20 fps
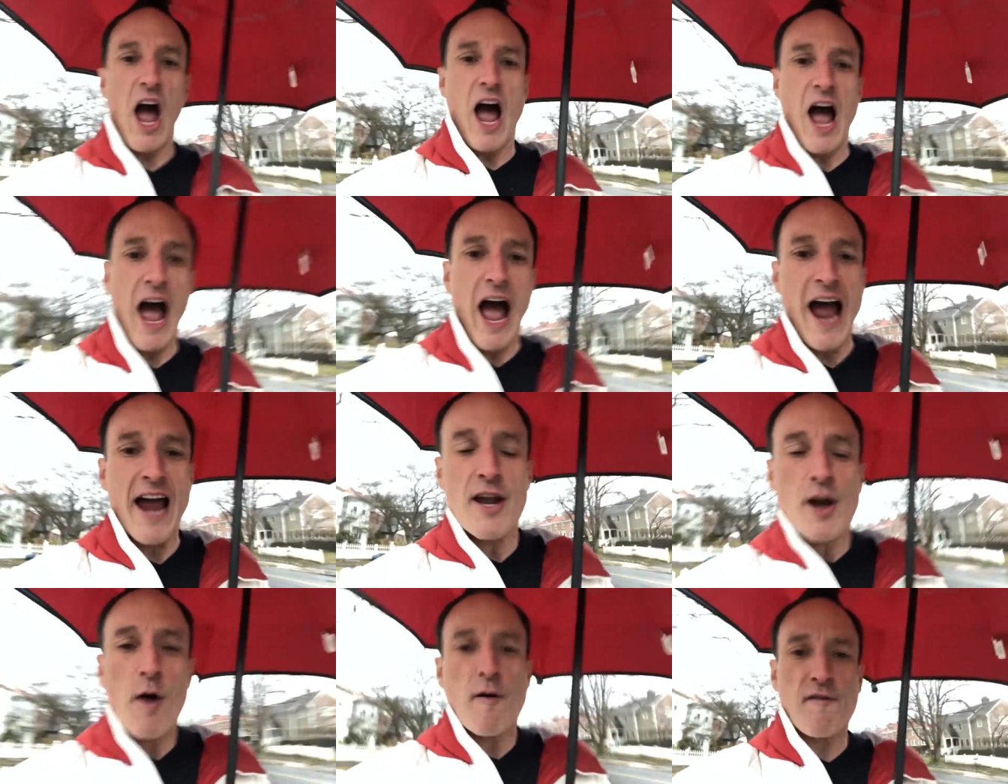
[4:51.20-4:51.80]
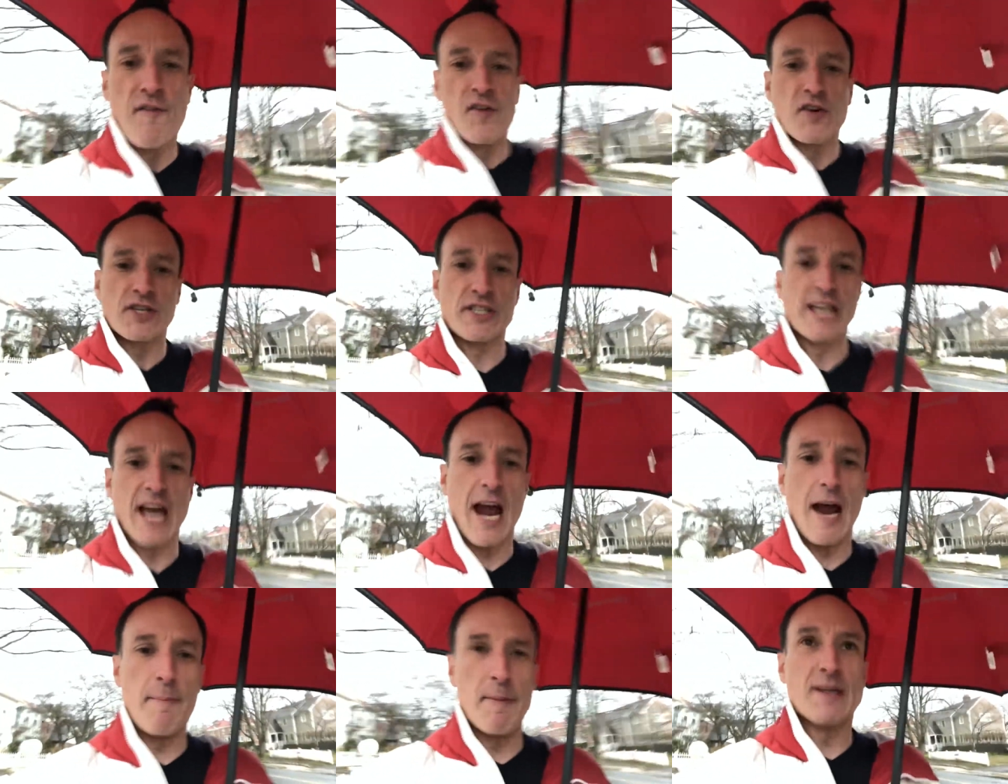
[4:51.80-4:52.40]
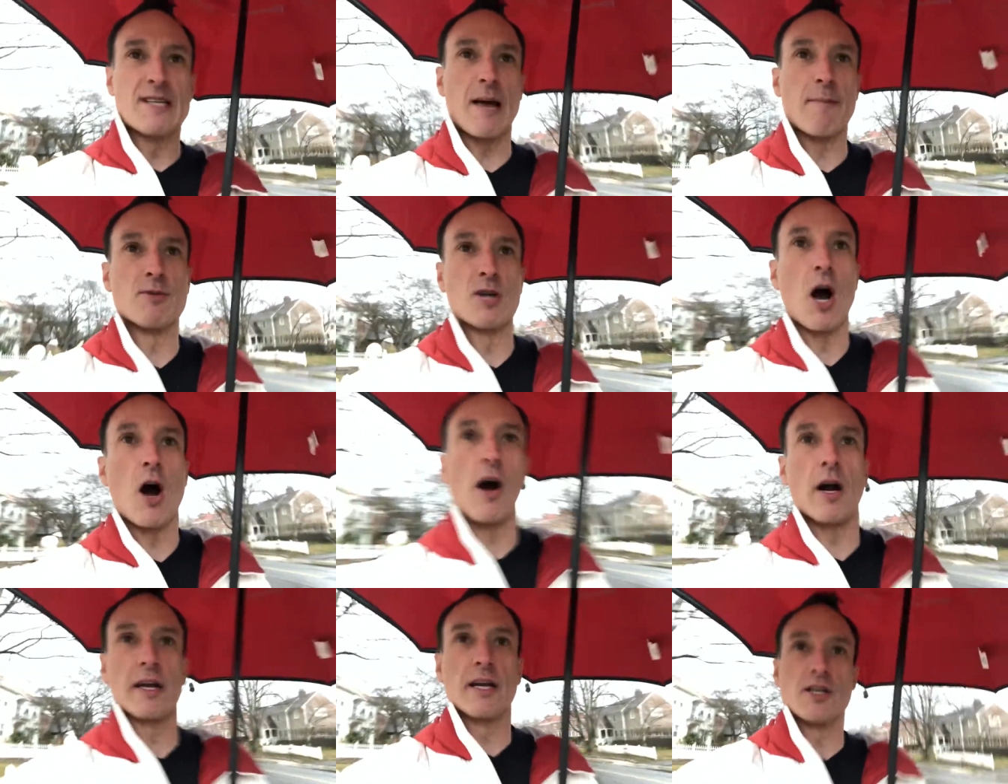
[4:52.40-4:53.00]
I know firsthand because I'm
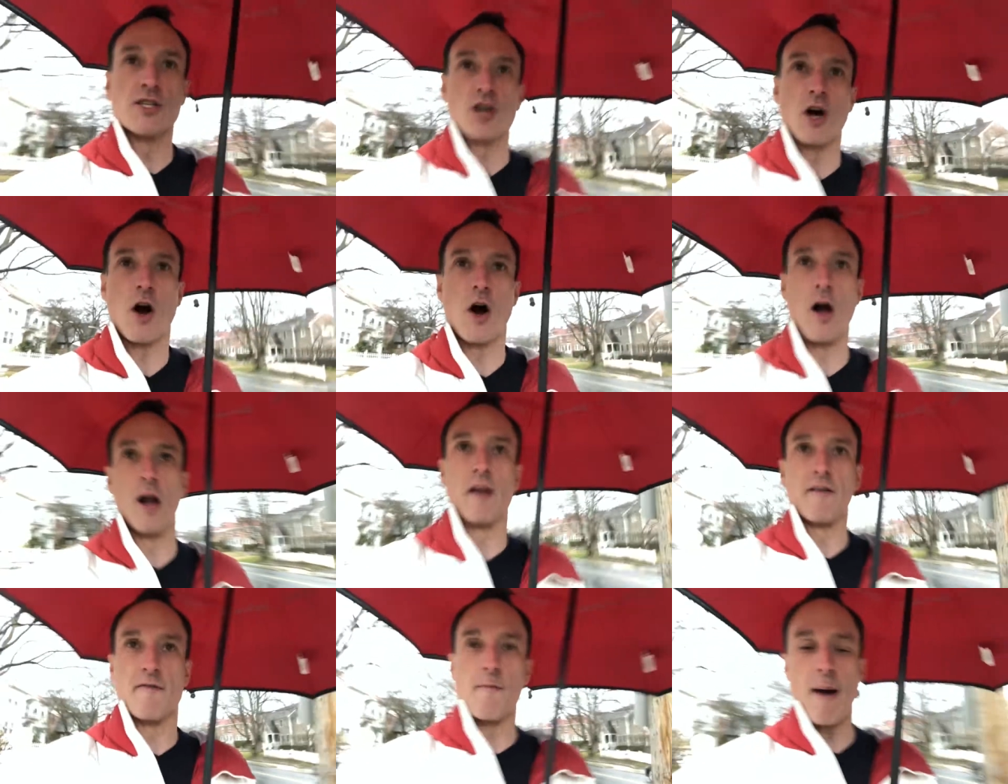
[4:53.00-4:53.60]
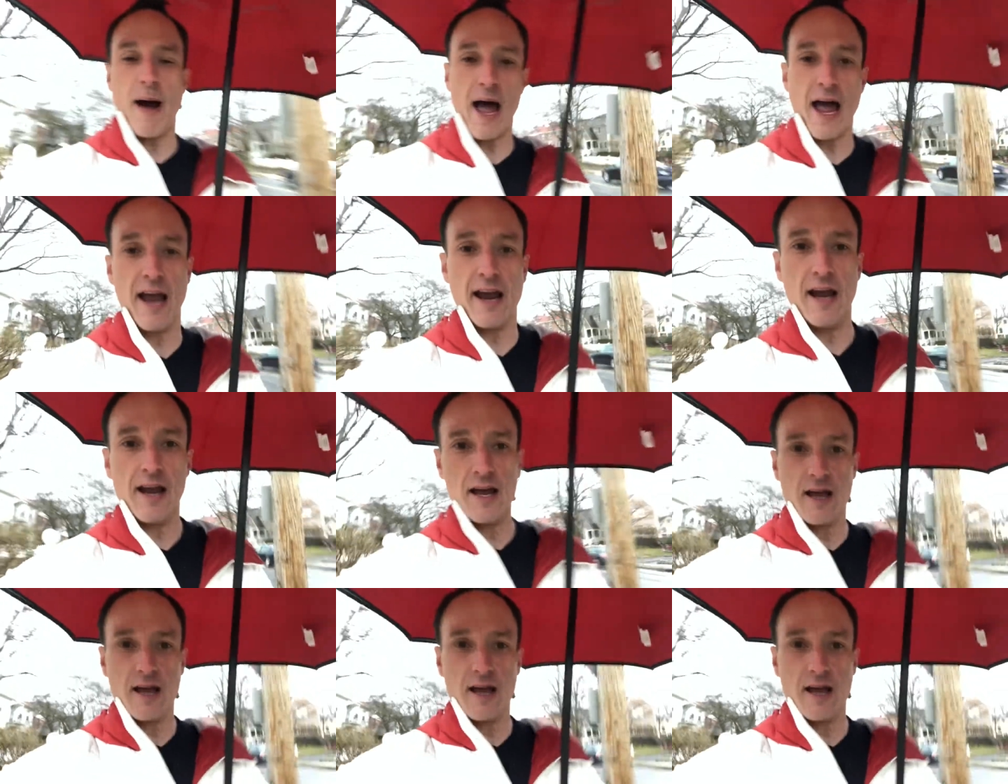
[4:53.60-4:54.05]
talking to all of my